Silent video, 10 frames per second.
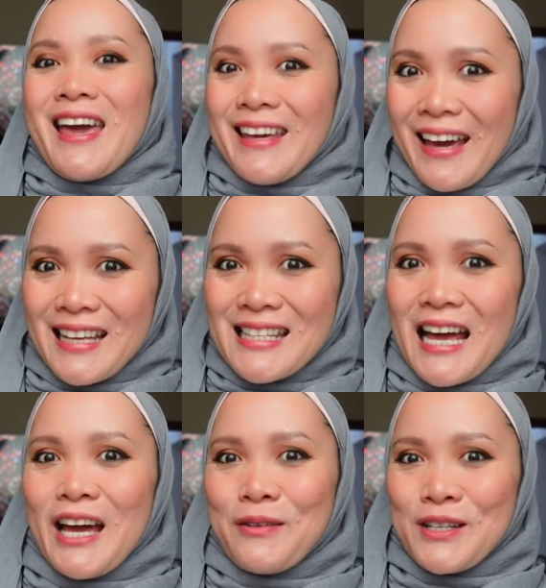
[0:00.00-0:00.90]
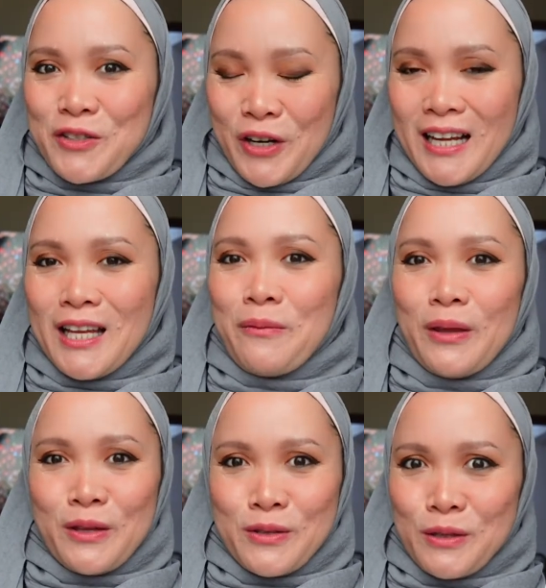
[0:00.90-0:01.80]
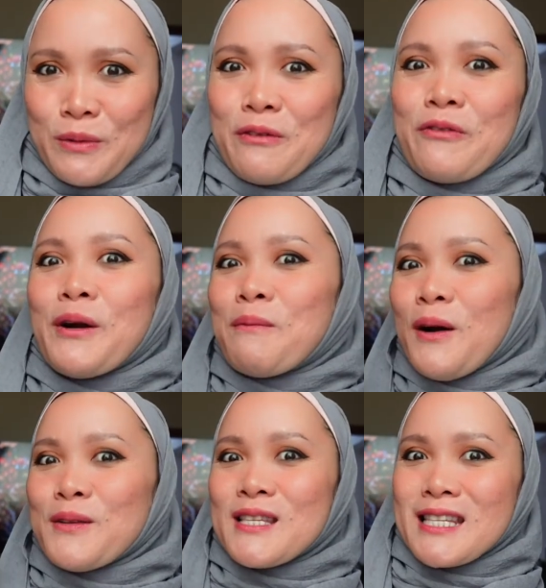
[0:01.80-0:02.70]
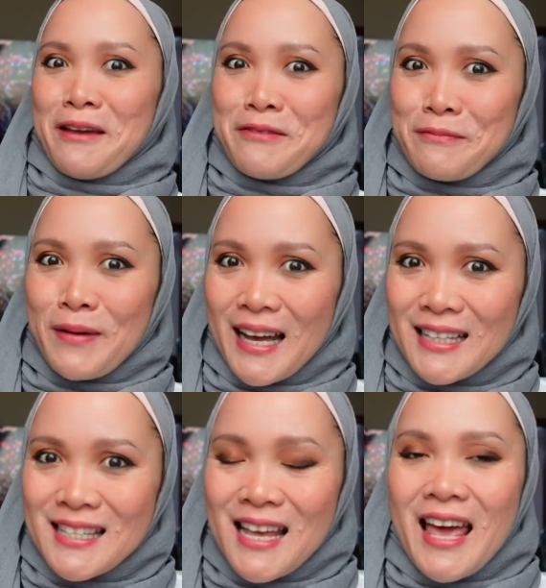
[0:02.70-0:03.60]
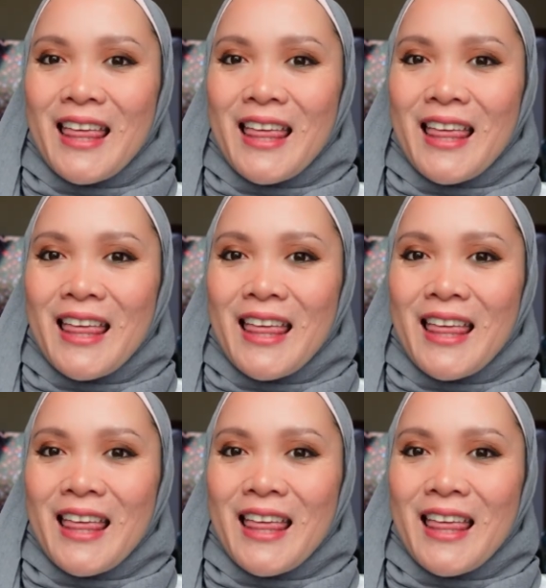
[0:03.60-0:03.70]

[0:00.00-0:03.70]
Yes, I was struggling with insomnia for about 7 months.